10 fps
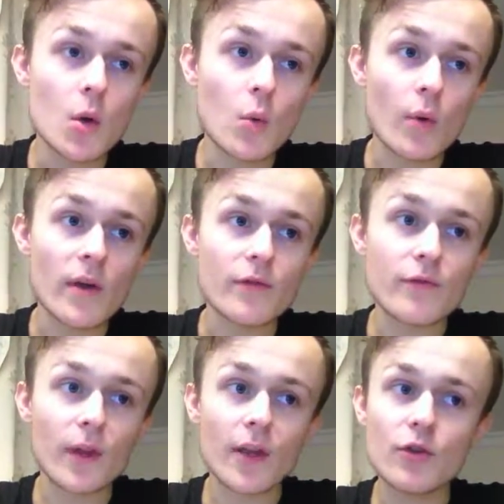with
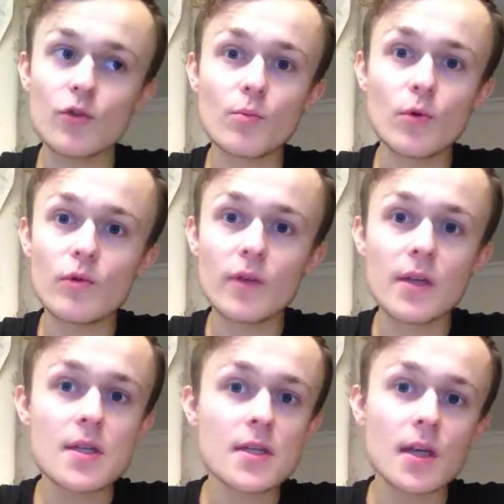like
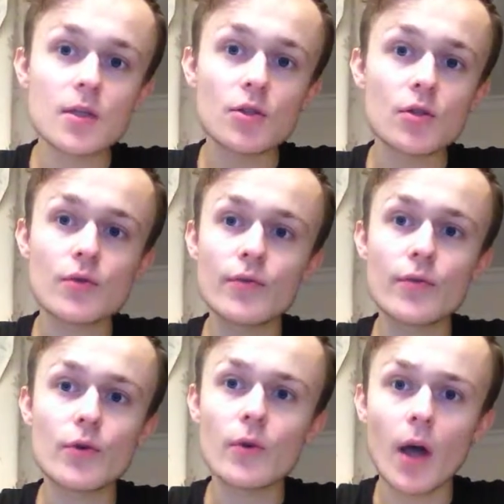smoothies and just fruit,